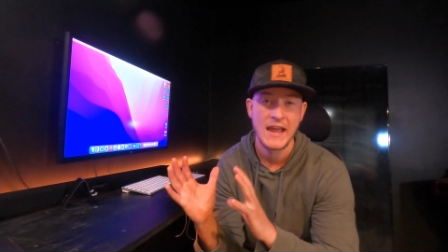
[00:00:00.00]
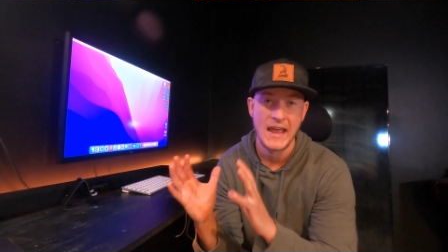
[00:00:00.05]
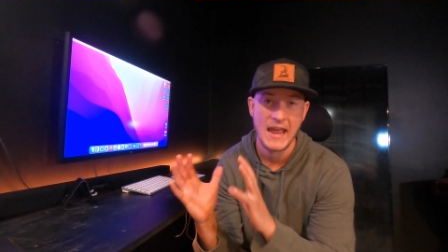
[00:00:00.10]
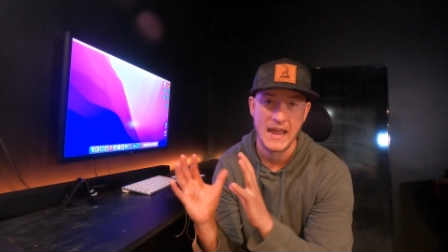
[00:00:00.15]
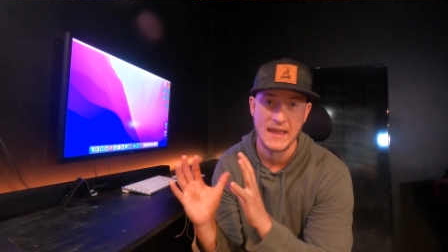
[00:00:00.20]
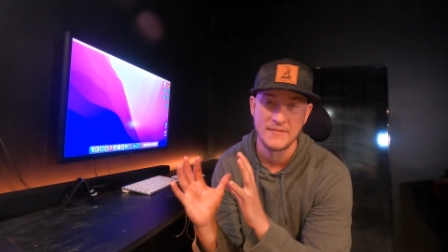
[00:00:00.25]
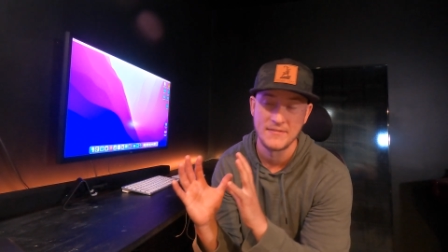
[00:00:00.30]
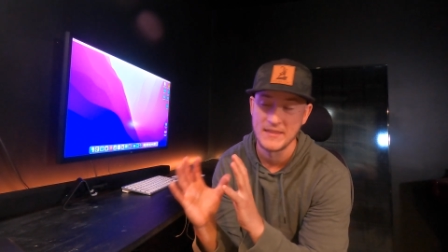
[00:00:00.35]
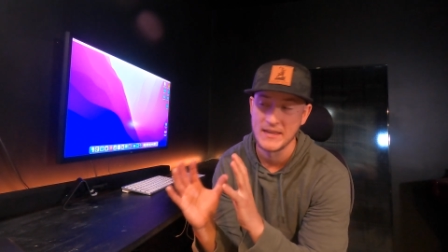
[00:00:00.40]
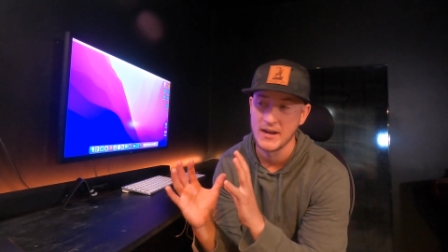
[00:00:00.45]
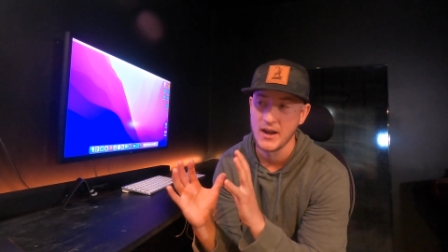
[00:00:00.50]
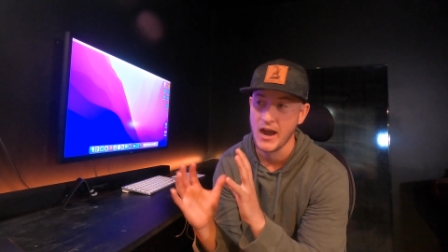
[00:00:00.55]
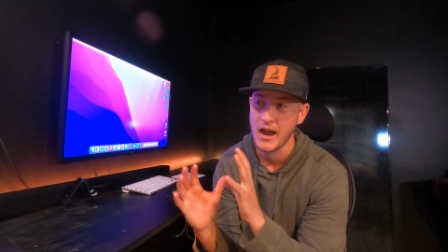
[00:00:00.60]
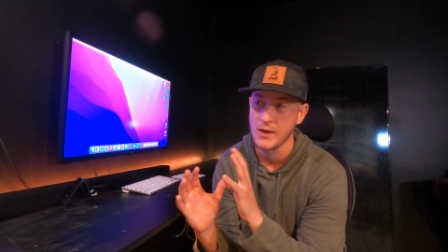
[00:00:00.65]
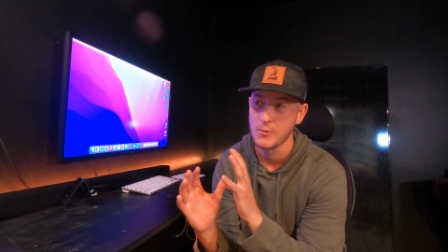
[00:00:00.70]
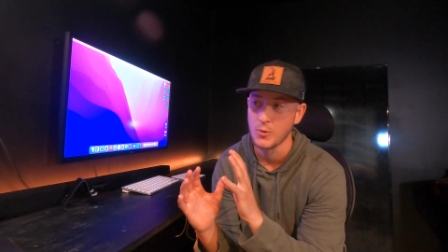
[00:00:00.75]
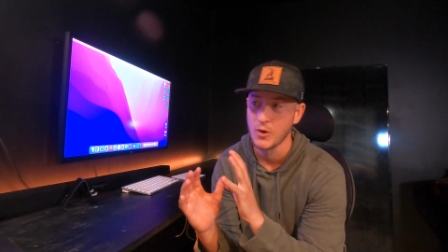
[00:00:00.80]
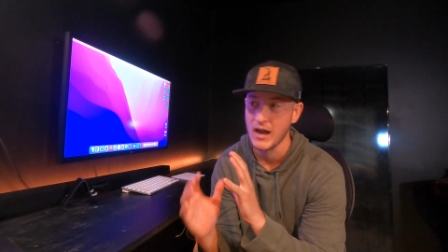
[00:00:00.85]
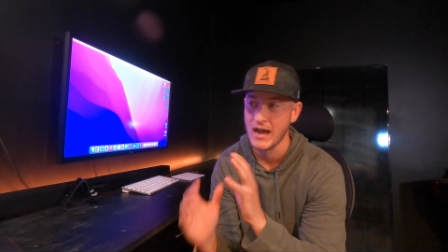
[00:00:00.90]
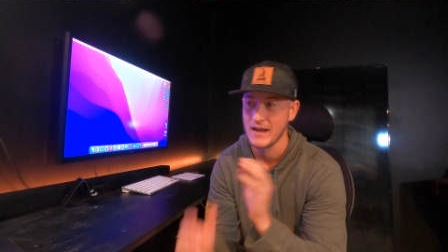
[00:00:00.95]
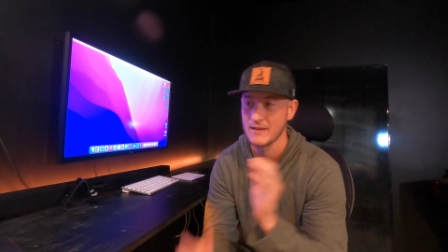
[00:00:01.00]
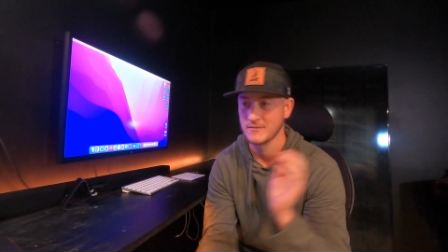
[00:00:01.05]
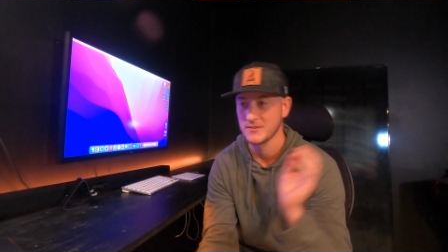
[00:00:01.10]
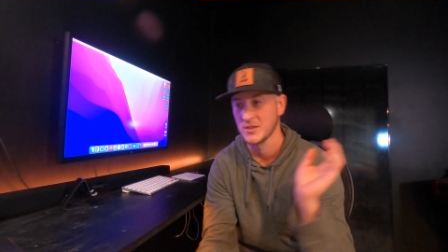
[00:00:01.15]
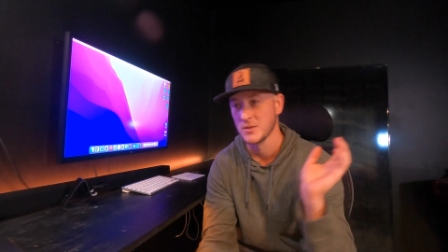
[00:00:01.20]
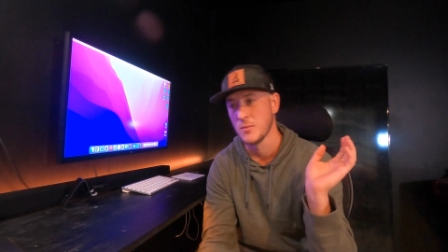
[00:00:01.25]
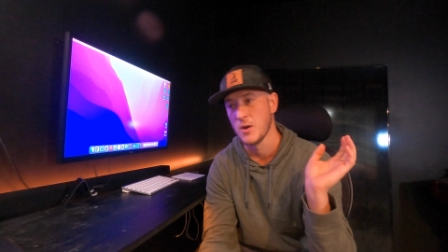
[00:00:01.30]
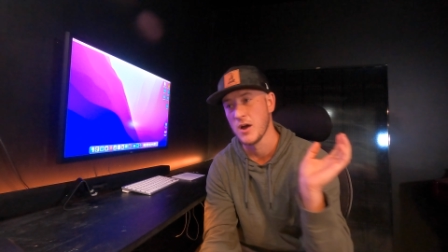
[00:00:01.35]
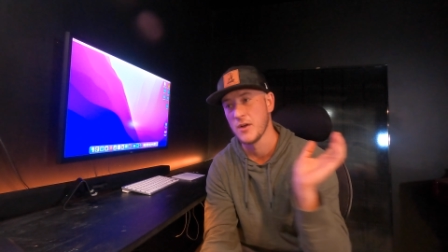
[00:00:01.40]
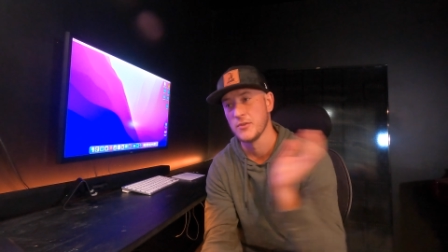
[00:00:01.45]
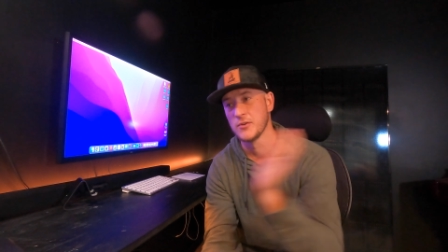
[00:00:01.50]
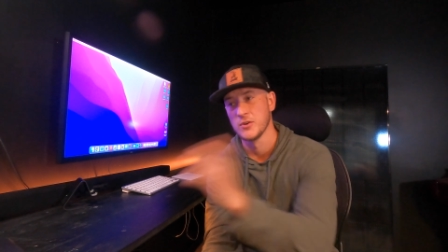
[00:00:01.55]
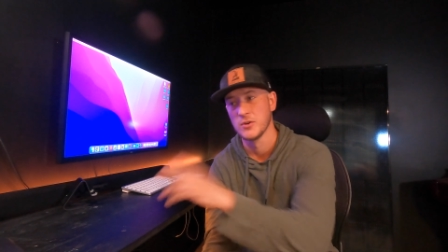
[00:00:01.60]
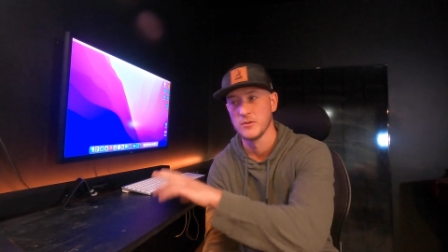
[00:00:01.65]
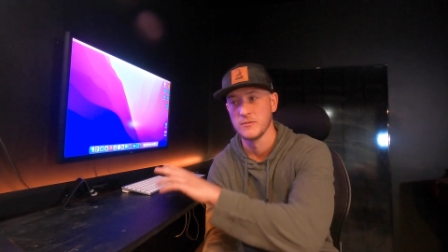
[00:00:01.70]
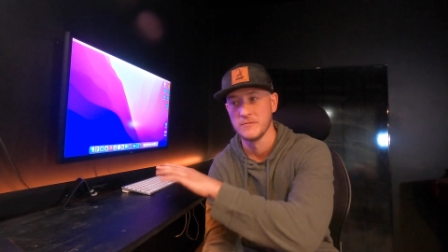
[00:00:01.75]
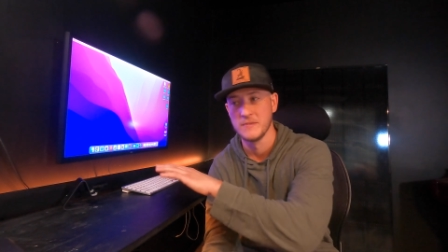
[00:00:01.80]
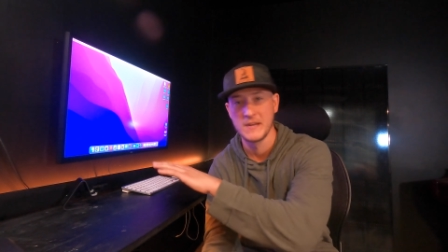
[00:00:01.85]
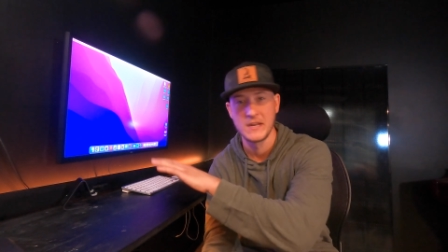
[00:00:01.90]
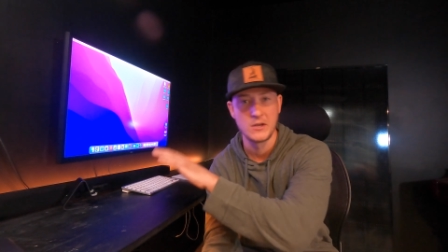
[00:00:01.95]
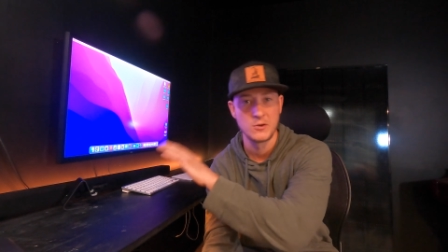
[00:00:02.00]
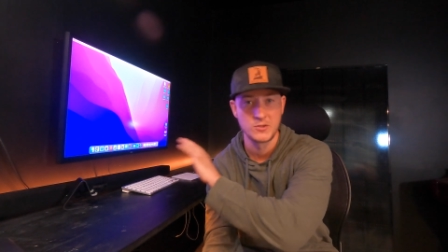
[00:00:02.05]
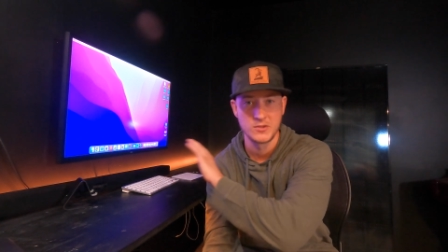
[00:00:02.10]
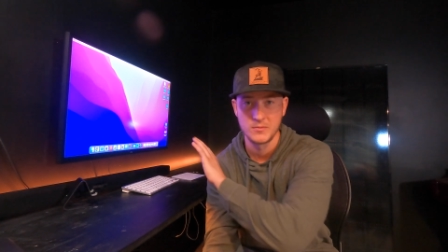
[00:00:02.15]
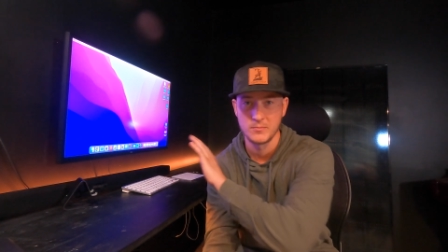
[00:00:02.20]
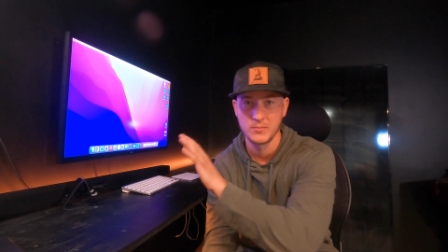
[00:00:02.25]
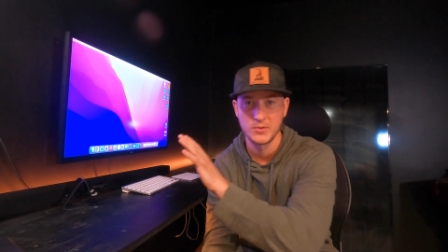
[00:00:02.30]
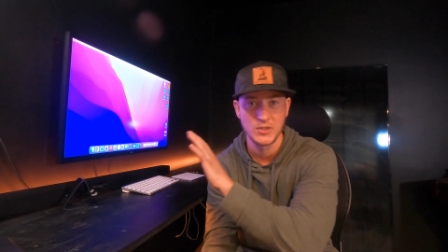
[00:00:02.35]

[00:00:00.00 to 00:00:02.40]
and then I will have some other videos and